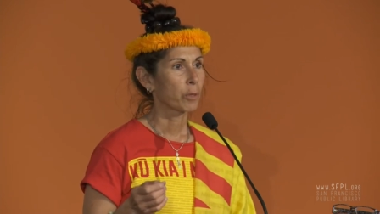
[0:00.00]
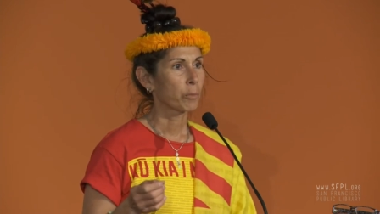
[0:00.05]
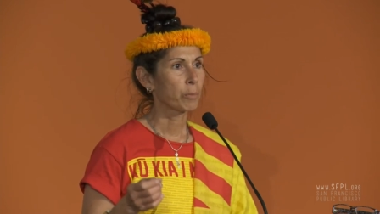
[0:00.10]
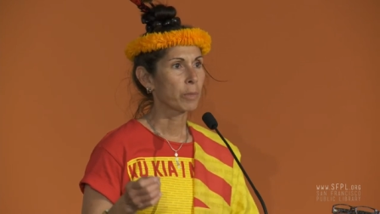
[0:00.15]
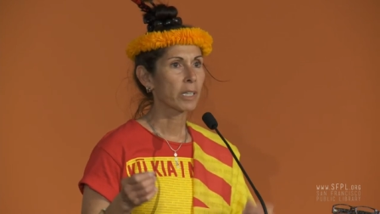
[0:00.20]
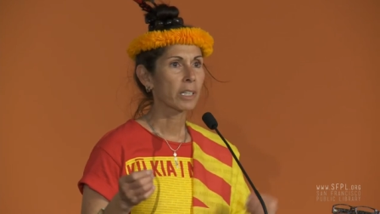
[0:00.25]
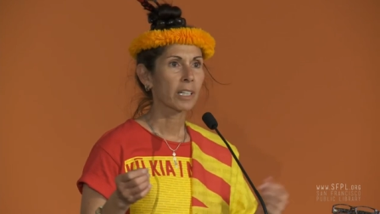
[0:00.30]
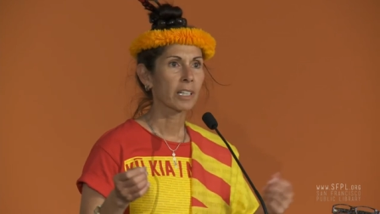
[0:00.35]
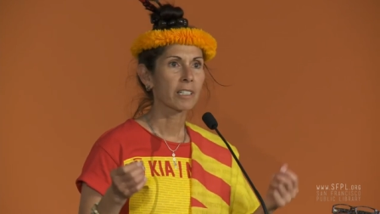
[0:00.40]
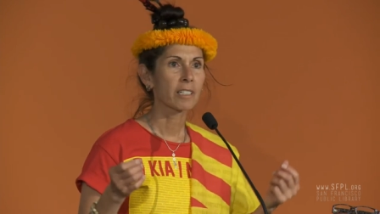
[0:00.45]

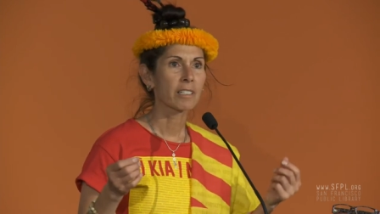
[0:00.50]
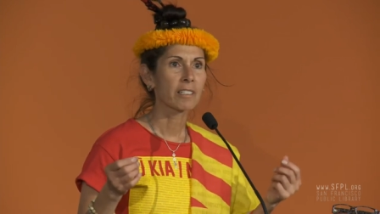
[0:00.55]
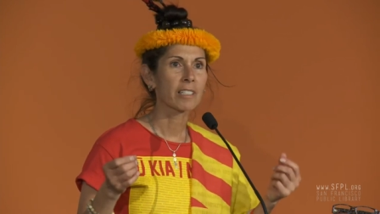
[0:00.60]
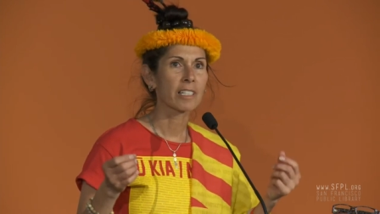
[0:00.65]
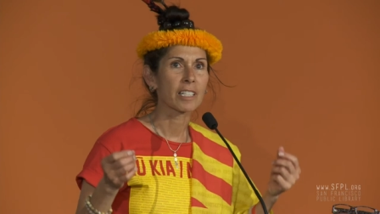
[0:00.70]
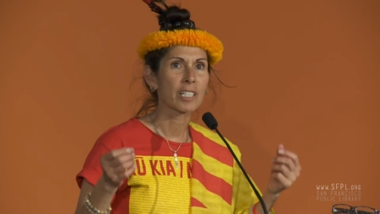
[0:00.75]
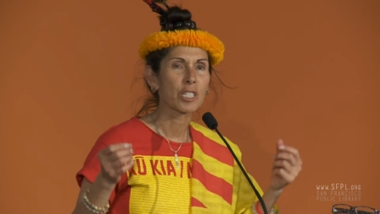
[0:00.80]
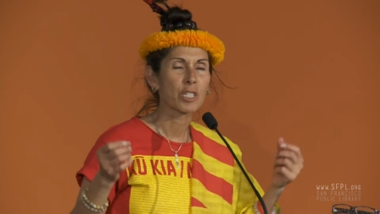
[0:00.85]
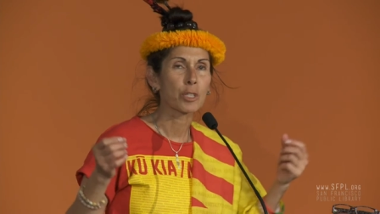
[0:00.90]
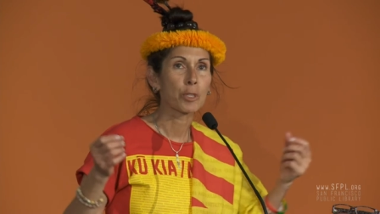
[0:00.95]
Because
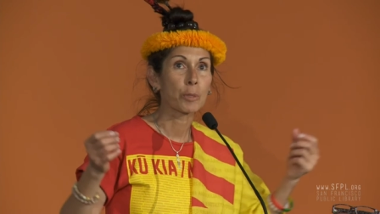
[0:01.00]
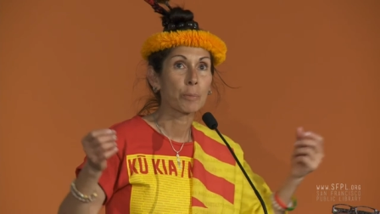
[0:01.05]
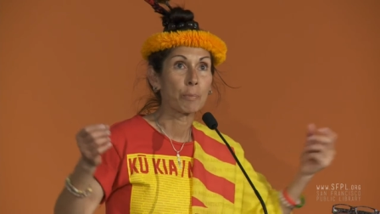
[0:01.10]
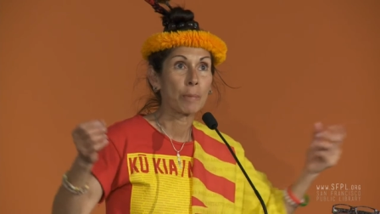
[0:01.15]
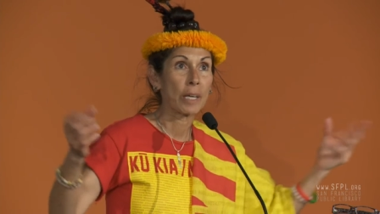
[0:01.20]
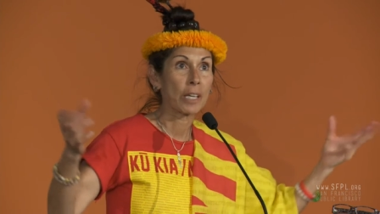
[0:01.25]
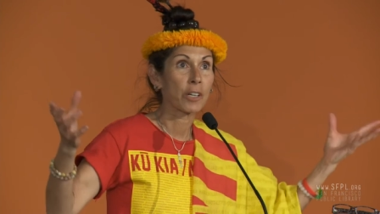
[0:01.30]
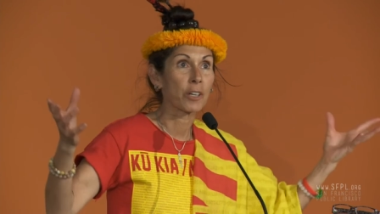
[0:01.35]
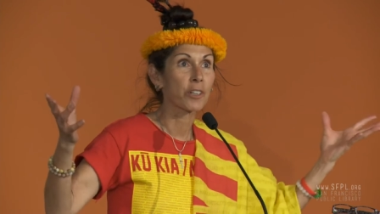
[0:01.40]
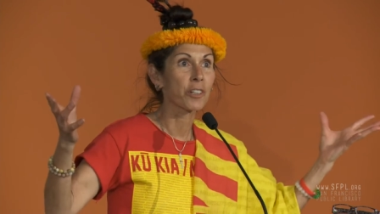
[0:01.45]
it's
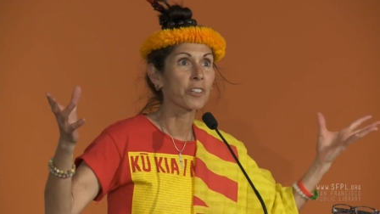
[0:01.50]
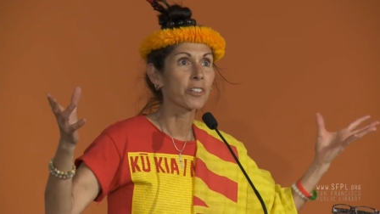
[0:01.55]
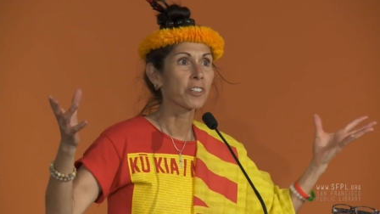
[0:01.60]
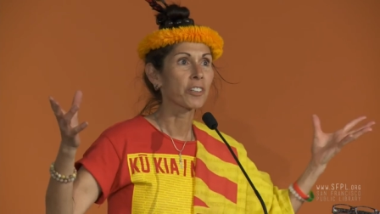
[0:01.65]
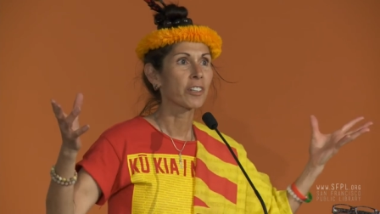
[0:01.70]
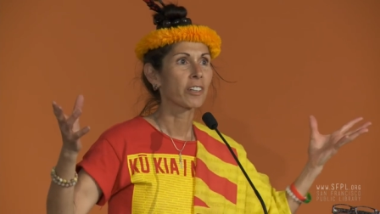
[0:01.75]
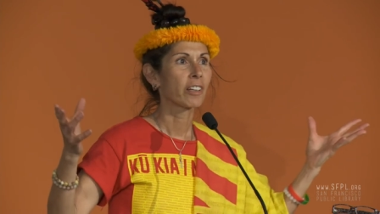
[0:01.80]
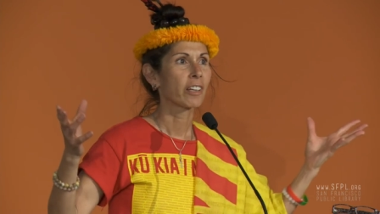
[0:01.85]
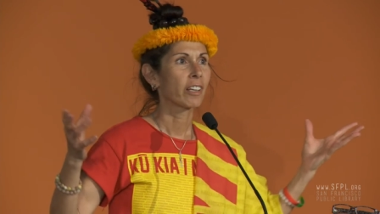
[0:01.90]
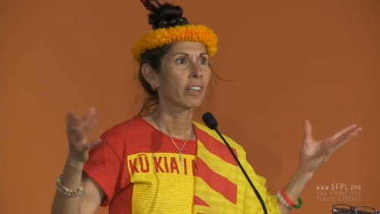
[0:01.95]
bigger,
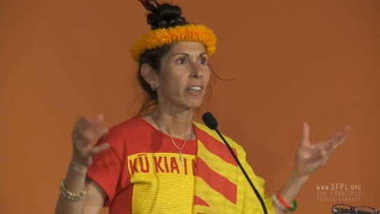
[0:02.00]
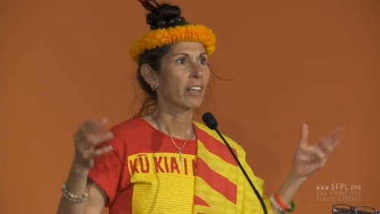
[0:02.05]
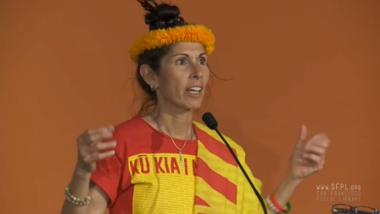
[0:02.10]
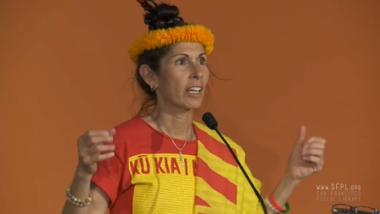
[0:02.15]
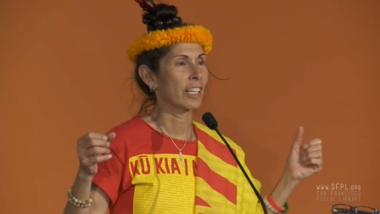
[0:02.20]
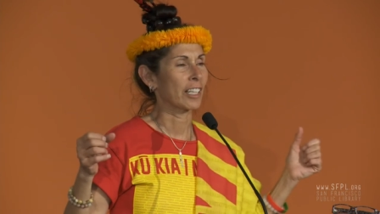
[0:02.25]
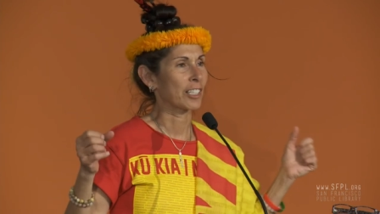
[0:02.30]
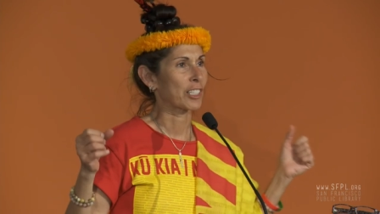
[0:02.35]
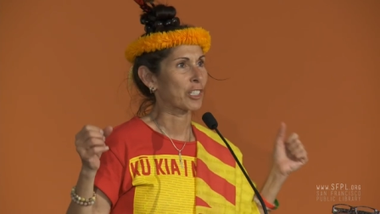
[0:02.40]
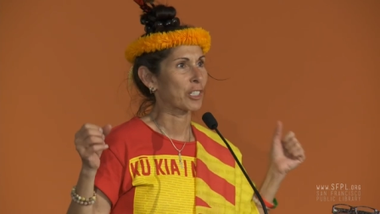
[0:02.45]

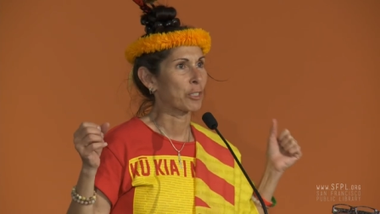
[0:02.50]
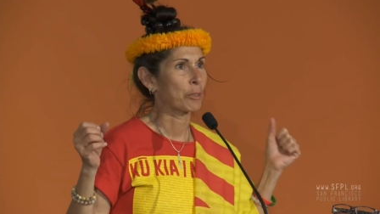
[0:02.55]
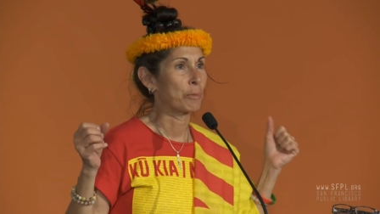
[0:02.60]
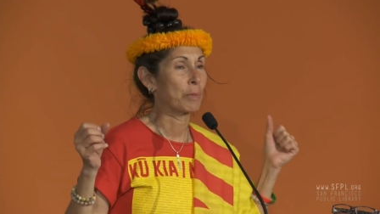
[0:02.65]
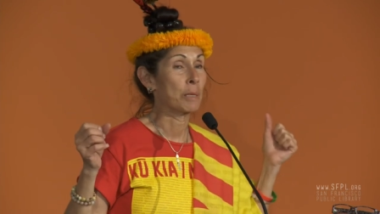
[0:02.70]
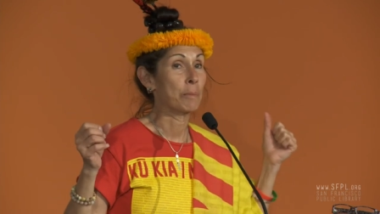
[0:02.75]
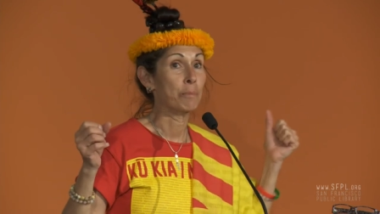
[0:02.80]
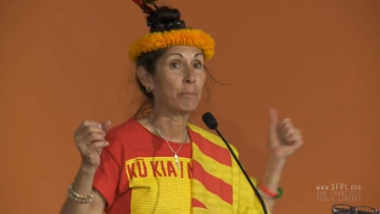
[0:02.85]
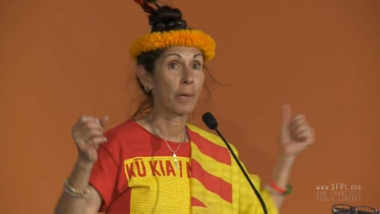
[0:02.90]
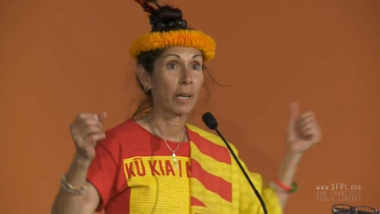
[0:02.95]
and it's going to
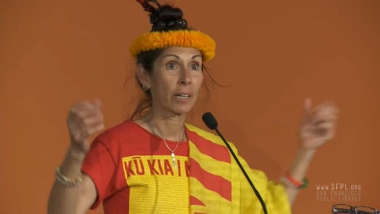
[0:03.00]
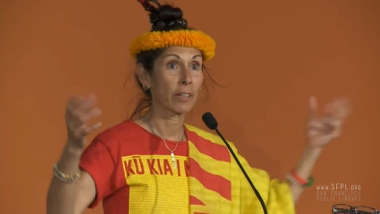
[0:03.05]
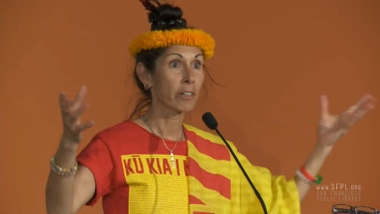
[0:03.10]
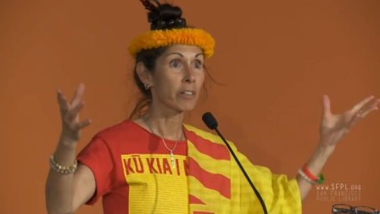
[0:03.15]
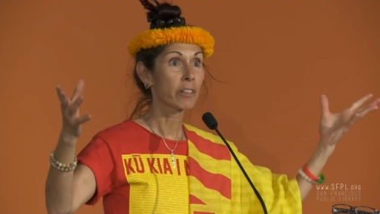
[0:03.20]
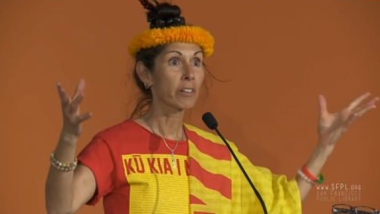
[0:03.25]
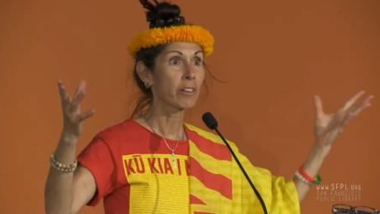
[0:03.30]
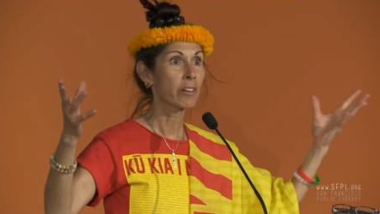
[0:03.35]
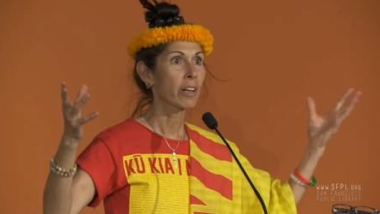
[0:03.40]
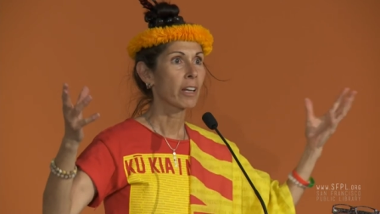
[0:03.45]
be
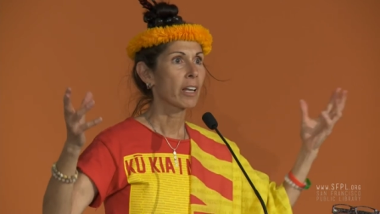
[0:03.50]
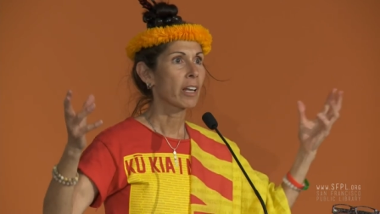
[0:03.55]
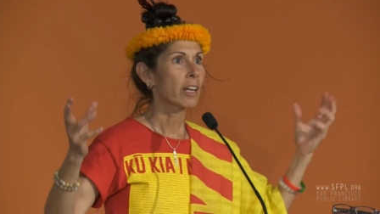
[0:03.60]
better,